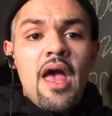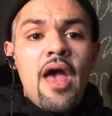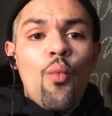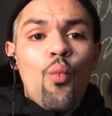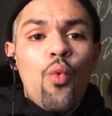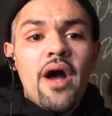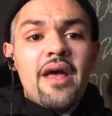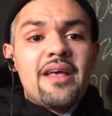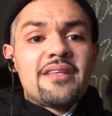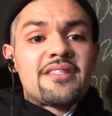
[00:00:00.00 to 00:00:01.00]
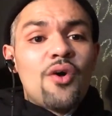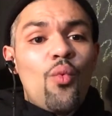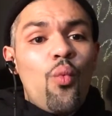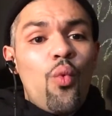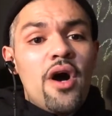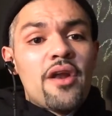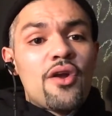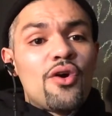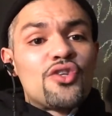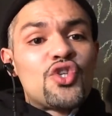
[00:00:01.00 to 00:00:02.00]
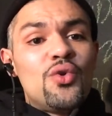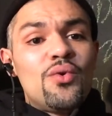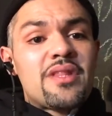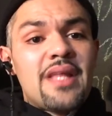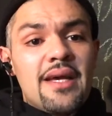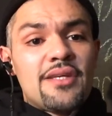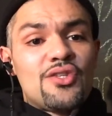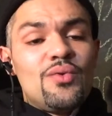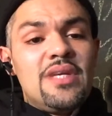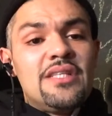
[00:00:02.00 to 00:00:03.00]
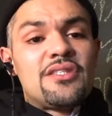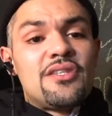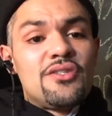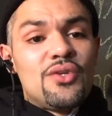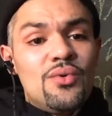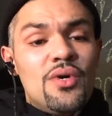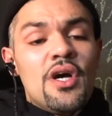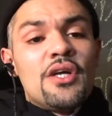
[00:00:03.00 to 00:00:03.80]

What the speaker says: and what is the 1 or 2 things you need to do